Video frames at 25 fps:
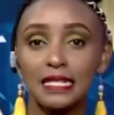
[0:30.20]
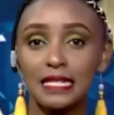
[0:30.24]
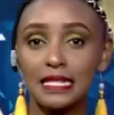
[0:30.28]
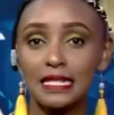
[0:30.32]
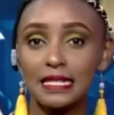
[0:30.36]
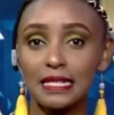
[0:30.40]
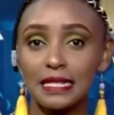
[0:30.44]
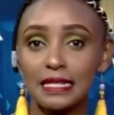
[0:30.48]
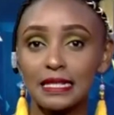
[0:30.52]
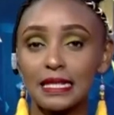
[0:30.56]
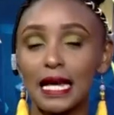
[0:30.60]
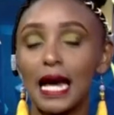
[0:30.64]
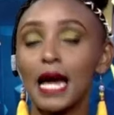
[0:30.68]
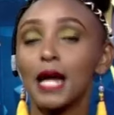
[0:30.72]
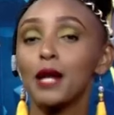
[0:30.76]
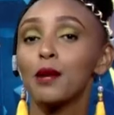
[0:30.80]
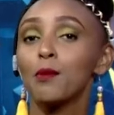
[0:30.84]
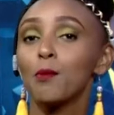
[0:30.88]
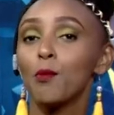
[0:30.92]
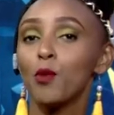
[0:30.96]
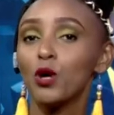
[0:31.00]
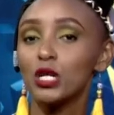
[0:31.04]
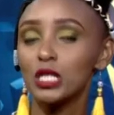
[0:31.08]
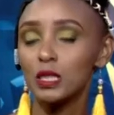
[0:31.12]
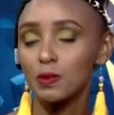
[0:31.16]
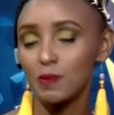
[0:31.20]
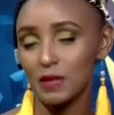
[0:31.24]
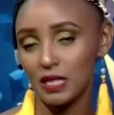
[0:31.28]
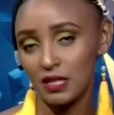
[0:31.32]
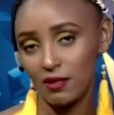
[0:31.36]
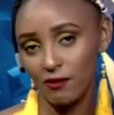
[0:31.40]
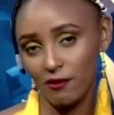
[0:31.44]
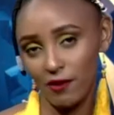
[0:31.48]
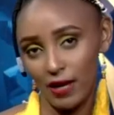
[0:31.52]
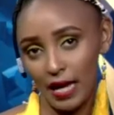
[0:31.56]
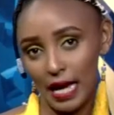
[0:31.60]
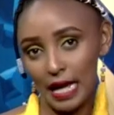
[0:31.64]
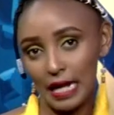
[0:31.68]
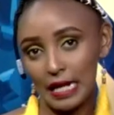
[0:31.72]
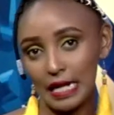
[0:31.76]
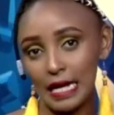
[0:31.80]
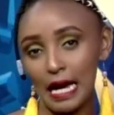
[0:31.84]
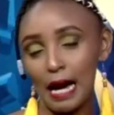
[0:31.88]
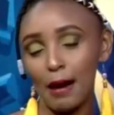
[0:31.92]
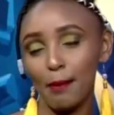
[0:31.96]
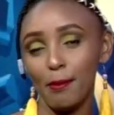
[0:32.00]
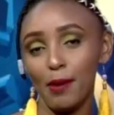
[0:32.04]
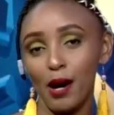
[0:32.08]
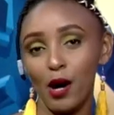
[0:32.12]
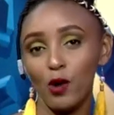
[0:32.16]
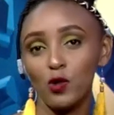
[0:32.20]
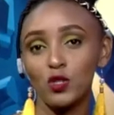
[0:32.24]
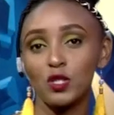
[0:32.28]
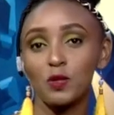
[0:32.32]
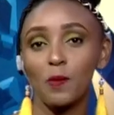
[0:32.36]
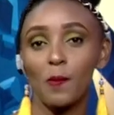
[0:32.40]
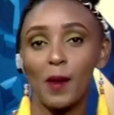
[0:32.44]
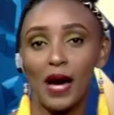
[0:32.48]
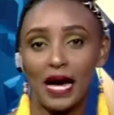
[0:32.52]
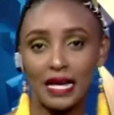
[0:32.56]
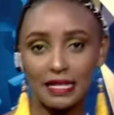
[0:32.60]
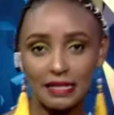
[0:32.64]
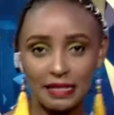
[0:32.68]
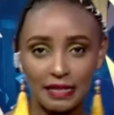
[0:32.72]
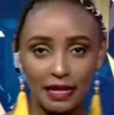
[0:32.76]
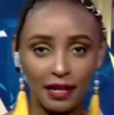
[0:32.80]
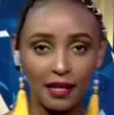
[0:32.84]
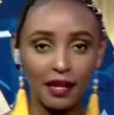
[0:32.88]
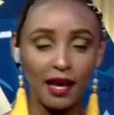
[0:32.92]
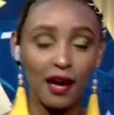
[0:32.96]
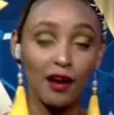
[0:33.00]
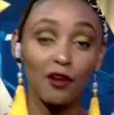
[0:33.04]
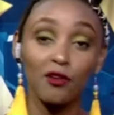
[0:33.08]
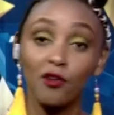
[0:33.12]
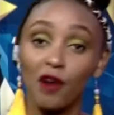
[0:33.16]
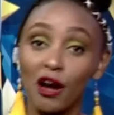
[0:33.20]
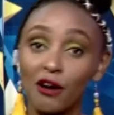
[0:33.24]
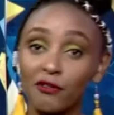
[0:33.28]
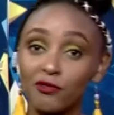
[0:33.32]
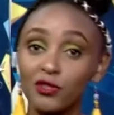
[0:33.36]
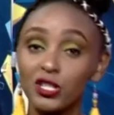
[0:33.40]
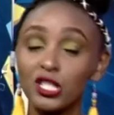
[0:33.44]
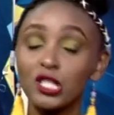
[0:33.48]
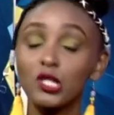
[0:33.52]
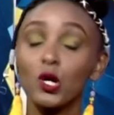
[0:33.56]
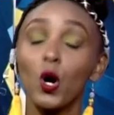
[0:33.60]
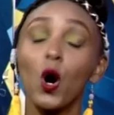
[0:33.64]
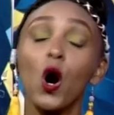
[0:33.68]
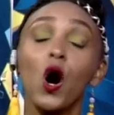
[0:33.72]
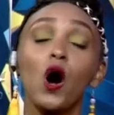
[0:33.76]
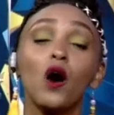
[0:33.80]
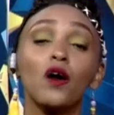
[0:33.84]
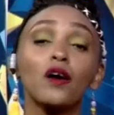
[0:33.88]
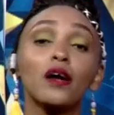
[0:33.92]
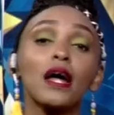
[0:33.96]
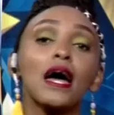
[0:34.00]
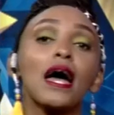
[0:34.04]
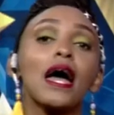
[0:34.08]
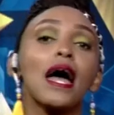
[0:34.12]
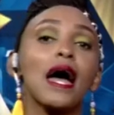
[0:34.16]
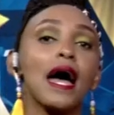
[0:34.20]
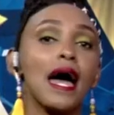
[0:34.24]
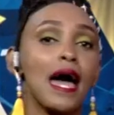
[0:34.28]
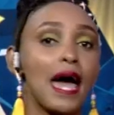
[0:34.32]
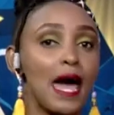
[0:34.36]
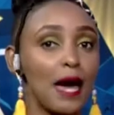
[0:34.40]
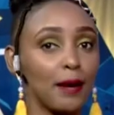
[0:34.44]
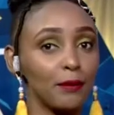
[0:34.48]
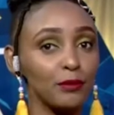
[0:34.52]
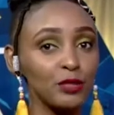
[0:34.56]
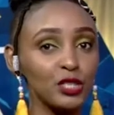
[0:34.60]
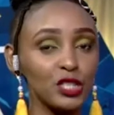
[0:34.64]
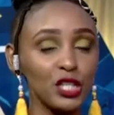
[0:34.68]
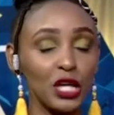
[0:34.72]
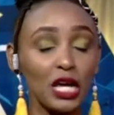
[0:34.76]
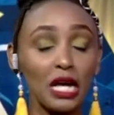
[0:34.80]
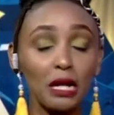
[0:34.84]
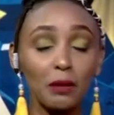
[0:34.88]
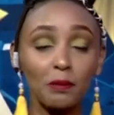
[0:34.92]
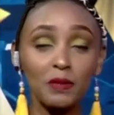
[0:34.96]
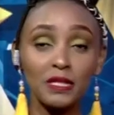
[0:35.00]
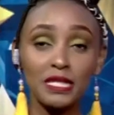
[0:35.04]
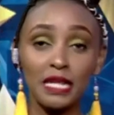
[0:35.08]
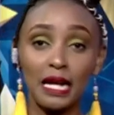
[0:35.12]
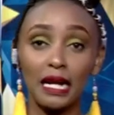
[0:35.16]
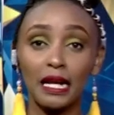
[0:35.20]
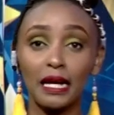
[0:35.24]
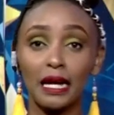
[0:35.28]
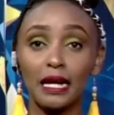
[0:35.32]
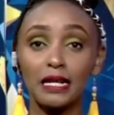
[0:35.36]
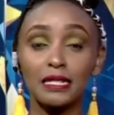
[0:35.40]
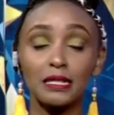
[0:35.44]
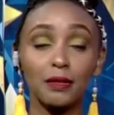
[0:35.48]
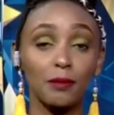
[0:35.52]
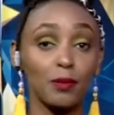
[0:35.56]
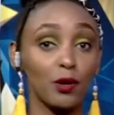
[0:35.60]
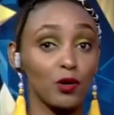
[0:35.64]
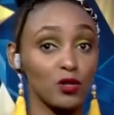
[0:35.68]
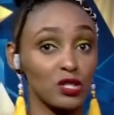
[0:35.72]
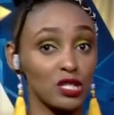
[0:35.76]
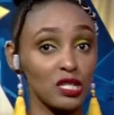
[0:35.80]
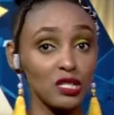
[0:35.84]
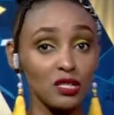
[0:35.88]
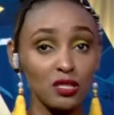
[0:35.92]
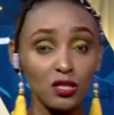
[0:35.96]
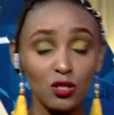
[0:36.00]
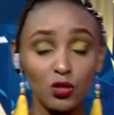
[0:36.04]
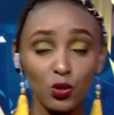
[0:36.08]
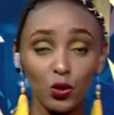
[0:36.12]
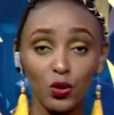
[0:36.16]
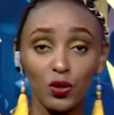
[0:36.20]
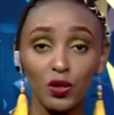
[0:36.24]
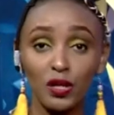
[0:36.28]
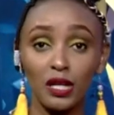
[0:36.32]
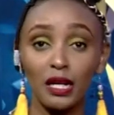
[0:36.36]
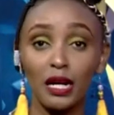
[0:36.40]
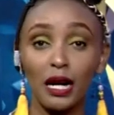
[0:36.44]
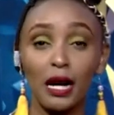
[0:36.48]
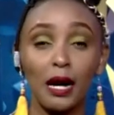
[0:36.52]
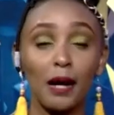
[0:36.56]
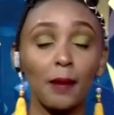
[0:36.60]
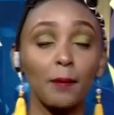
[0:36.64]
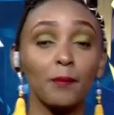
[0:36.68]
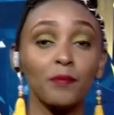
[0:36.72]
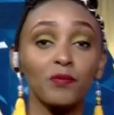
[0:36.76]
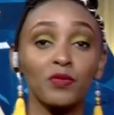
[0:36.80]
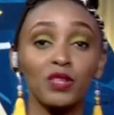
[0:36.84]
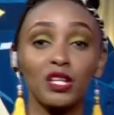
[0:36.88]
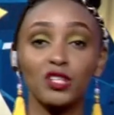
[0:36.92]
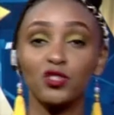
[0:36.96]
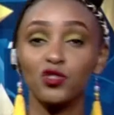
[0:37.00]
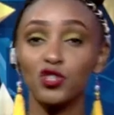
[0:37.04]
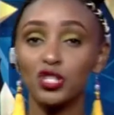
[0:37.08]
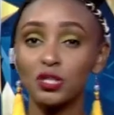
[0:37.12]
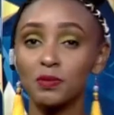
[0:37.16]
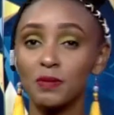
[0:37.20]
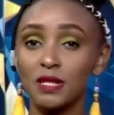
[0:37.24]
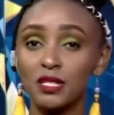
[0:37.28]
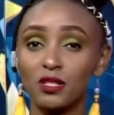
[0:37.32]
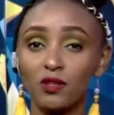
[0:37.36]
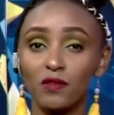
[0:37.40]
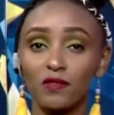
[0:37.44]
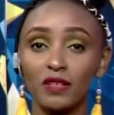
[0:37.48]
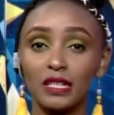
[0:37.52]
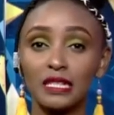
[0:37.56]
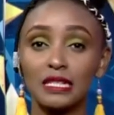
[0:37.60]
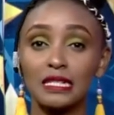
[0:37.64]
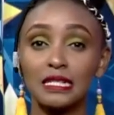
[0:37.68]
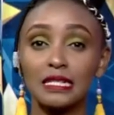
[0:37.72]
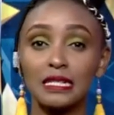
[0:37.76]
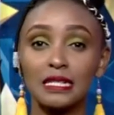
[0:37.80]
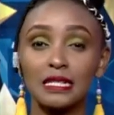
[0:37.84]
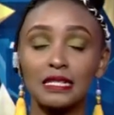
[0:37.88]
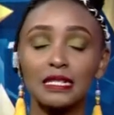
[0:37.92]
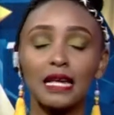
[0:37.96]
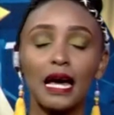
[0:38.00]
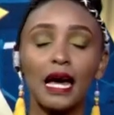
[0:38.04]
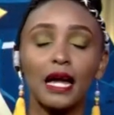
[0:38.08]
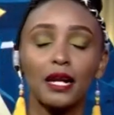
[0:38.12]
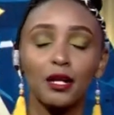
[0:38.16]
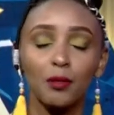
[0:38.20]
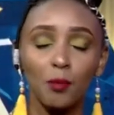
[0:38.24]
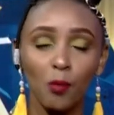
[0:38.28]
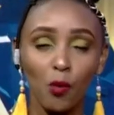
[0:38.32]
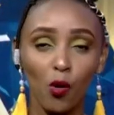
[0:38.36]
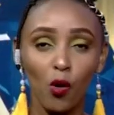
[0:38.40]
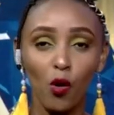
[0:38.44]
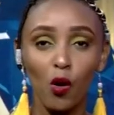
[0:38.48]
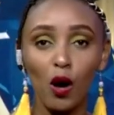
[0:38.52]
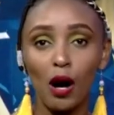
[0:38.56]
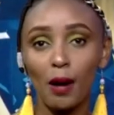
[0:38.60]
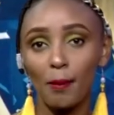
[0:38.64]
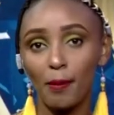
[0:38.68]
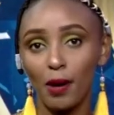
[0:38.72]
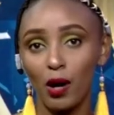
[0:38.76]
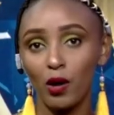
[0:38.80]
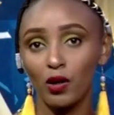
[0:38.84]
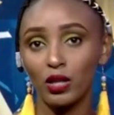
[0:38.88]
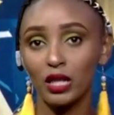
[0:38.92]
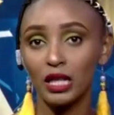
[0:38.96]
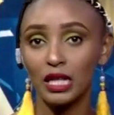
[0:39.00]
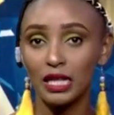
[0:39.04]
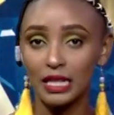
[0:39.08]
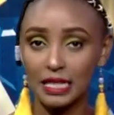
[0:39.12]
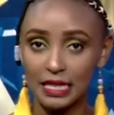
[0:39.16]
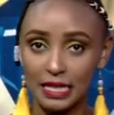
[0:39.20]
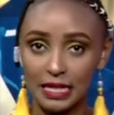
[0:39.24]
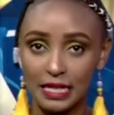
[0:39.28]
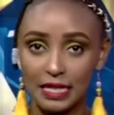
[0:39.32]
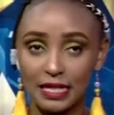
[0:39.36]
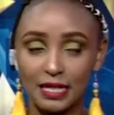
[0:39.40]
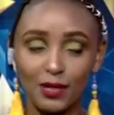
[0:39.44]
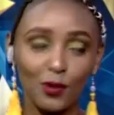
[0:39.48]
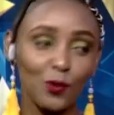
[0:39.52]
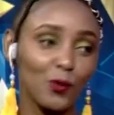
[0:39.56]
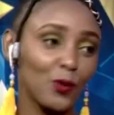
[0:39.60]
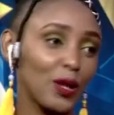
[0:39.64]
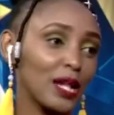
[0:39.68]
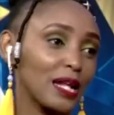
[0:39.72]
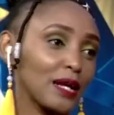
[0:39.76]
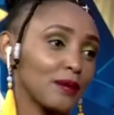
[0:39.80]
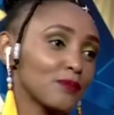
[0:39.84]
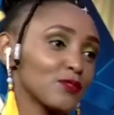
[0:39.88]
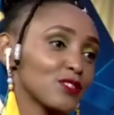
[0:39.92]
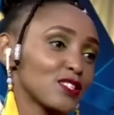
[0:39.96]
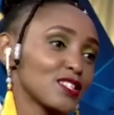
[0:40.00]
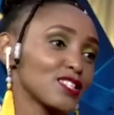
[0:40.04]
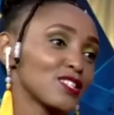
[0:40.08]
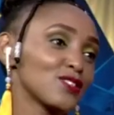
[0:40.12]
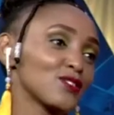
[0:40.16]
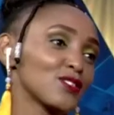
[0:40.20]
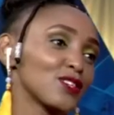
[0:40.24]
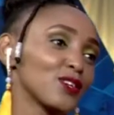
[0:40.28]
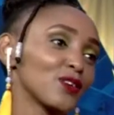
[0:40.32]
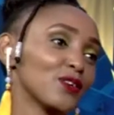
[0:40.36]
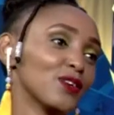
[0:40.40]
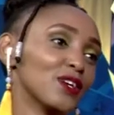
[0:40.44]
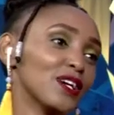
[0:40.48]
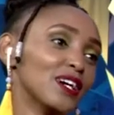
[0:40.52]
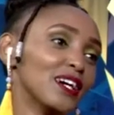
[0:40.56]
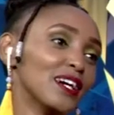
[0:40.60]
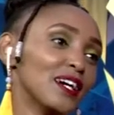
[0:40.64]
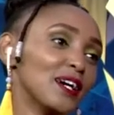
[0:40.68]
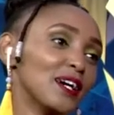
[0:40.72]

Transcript: diseases and more specifically about Myasthenia Gravis or MG. He'll be telling us about his story, the treatment of the disease, and more about the disease. Welcome to the studio.